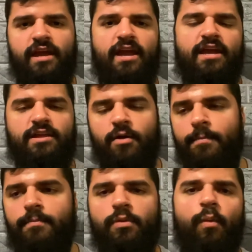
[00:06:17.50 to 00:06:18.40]
you know,
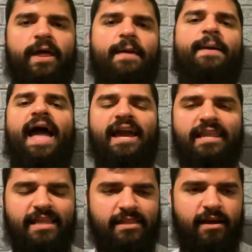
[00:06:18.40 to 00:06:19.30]
the way they pack it
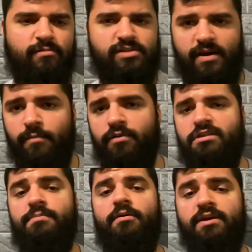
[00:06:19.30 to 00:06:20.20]
in there, which I will
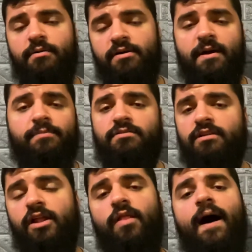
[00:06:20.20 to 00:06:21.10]
say Pokemon Company's
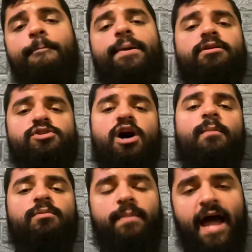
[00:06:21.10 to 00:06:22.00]
done a lot better
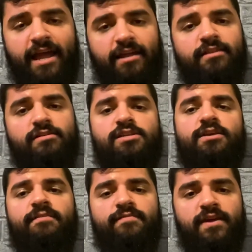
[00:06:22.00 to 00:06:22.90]
job with packing their
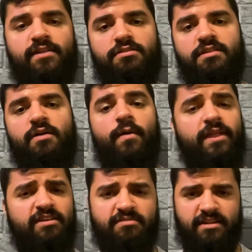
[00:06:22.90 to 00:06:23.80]
stuff in so that way
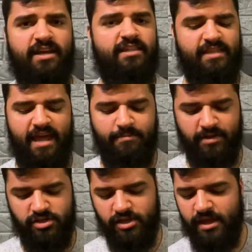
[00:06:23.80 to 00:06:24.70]
it doesn't get
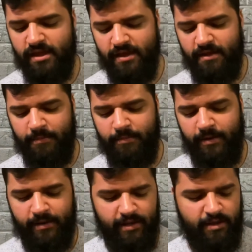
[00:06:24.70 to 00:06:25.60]
damaged.
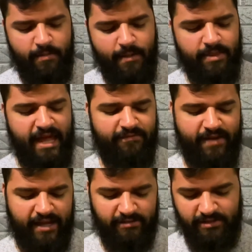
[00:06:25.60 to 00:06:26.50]
But, you know, maybe that
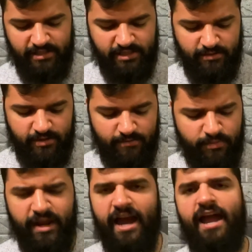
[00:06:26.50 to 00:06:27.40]
factored into it.
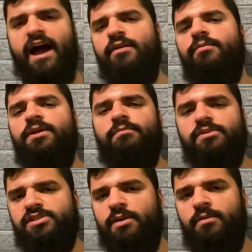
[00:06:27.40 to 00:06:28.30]
But I really
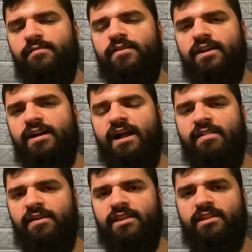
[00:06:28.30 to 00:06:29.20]
wish they would have done it kind
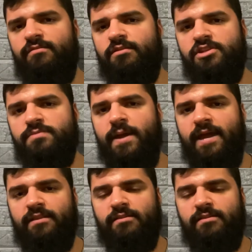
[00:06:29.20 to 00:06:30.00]
of like they did with the Japan